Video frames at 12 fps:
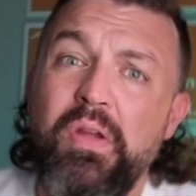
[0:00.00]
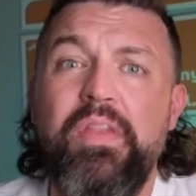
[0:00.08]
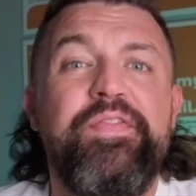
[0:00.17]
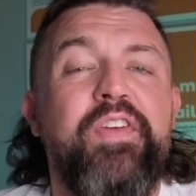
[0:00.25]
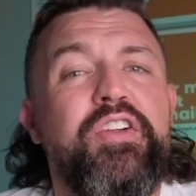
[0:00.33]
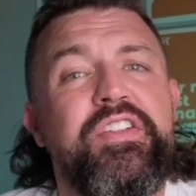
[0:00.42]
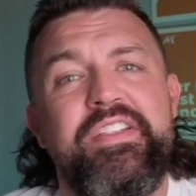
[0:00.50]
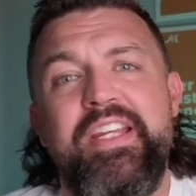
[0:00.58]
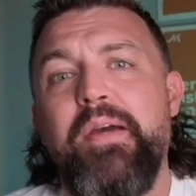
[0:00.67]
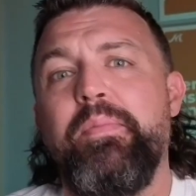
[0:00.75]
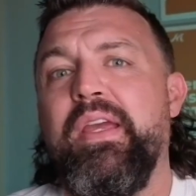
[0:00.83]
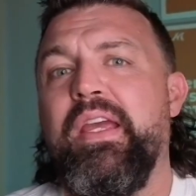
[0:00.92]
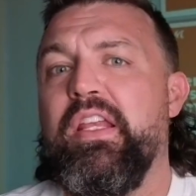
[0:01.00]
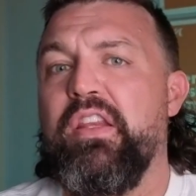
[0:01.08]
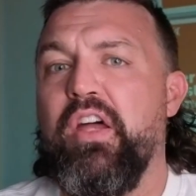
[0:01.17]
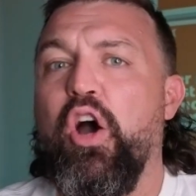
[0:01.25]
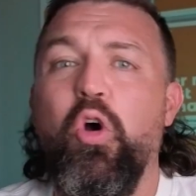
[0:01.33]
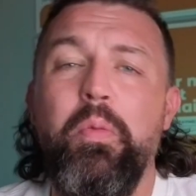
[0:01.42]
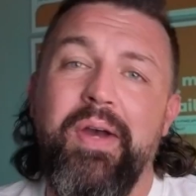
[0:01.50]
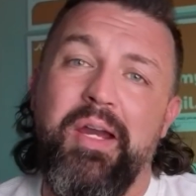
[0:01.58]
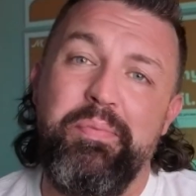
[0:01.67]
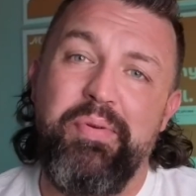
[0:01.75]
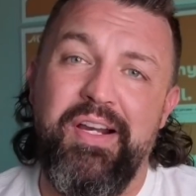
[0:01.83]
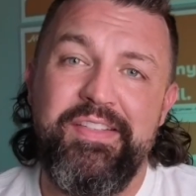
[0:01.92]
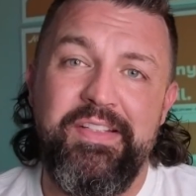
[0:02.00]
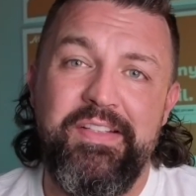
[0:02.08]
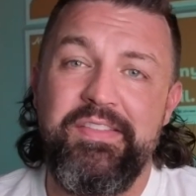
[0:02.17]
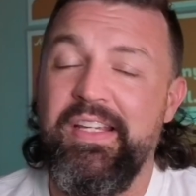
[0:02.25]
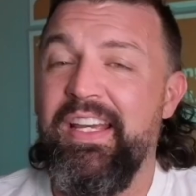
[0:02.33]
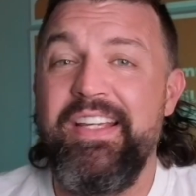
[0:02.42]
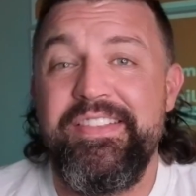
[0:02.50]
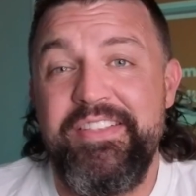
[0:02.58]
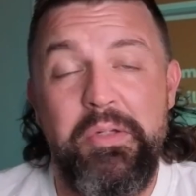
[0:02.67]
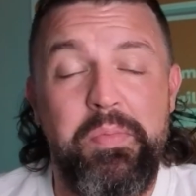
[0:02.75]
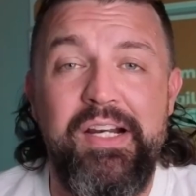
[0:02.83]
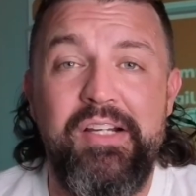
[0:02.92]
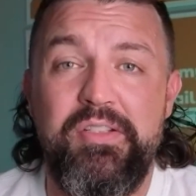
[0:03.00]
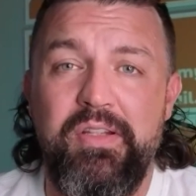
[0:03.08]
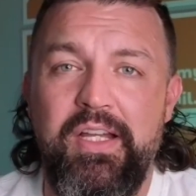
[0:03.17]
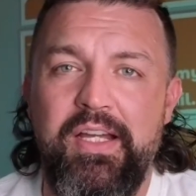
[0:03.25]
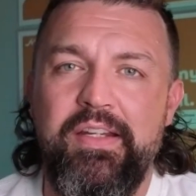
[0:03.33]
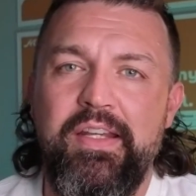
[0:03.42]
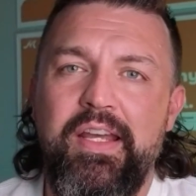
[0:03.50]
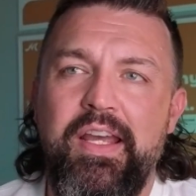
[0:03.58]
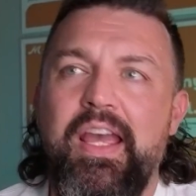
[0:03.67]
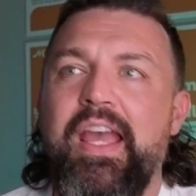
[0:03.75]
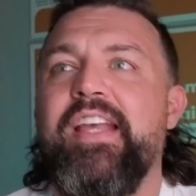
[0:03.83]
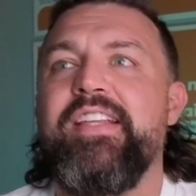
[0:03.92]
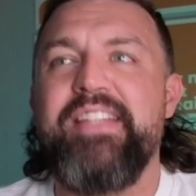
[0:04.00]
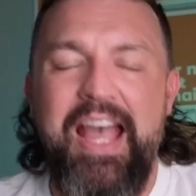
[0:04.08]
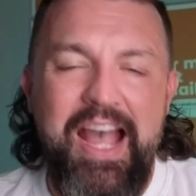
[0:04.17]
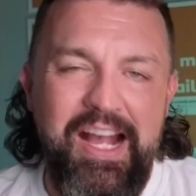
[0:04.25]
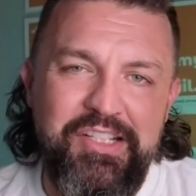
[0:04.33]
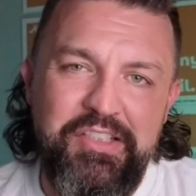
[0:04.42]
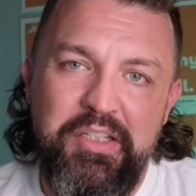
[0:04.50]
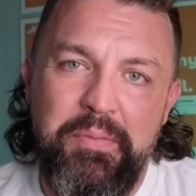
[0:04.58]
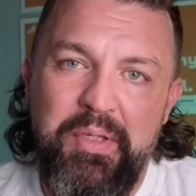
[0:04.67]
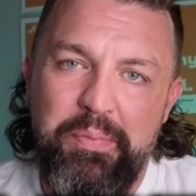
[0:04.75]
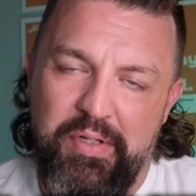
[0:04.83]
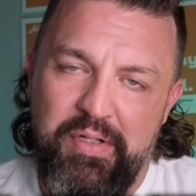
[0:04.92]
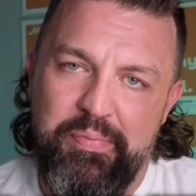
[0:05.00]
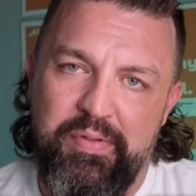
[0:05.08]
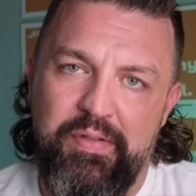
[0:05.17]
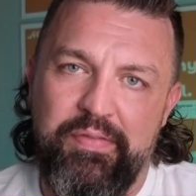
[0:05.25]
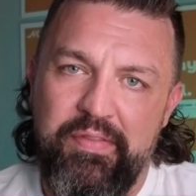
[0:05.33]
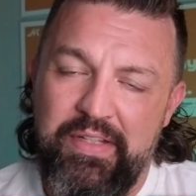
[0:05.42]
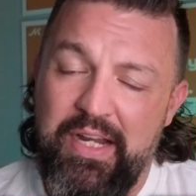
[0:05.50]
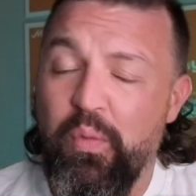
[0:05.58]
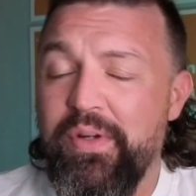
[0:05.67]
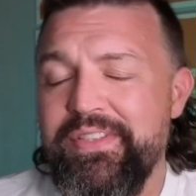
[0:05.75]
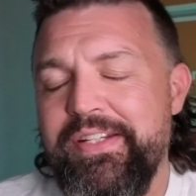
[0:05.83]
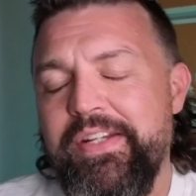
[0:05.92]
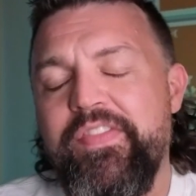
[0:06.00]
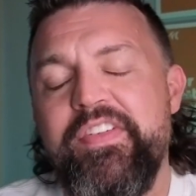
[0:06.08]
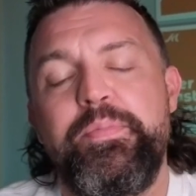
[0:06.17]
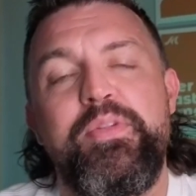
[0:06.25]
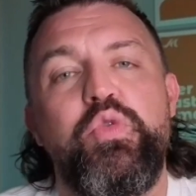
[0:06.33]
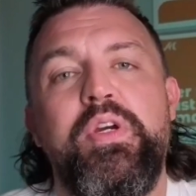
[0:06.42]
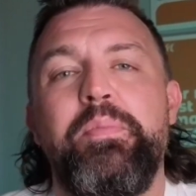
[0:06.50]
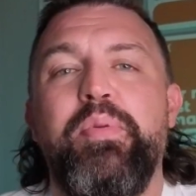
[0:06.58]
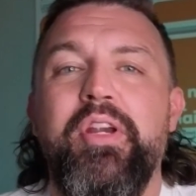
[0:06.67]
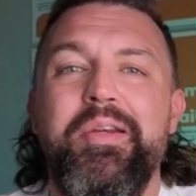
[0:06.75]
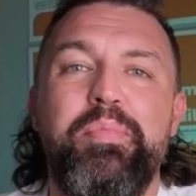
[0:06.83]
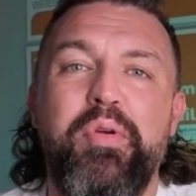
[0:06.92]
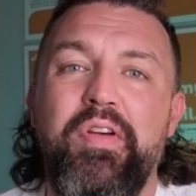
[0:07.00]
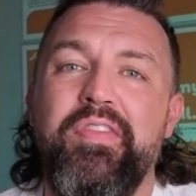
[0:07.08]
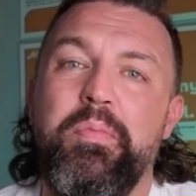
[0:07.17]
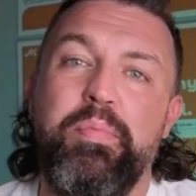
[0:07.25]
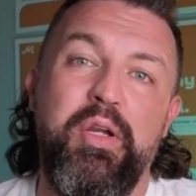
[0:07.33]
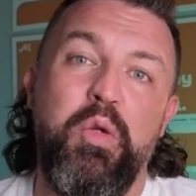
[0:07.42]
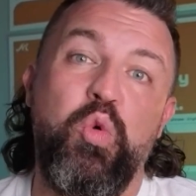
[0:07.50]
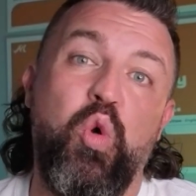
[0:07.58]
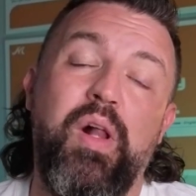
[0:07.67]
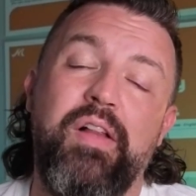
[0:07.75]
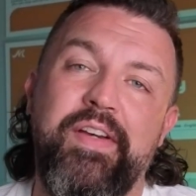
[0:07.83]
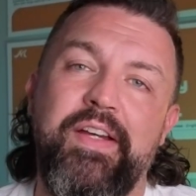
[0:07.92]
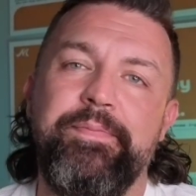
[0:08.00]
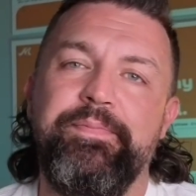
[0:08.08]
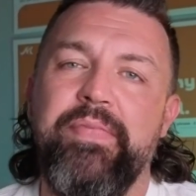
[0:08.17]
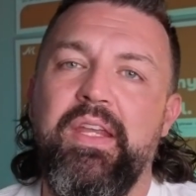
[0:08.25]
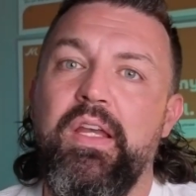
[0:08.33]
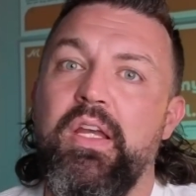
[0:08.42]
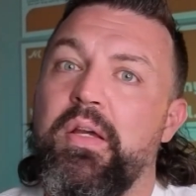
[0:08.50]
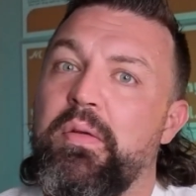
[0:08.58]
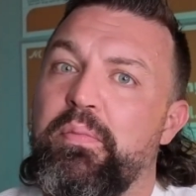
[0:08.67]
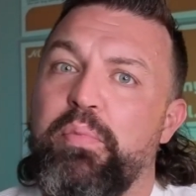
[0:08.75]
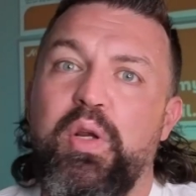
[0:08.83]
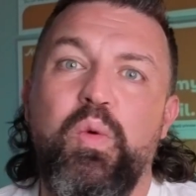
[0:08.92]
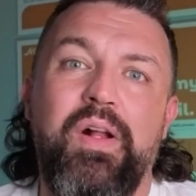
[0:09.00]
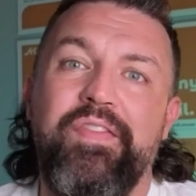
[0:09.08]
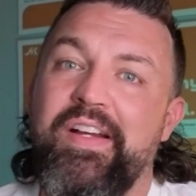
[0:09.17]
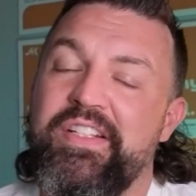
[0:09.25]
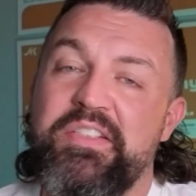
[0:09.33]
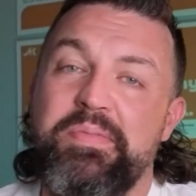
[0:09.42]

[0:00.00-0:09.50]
the first step in the home buying process isn't to browse online? It's actually to be pre approved. Now, what's the difference between pre approved and pre qualified? Pre qualified just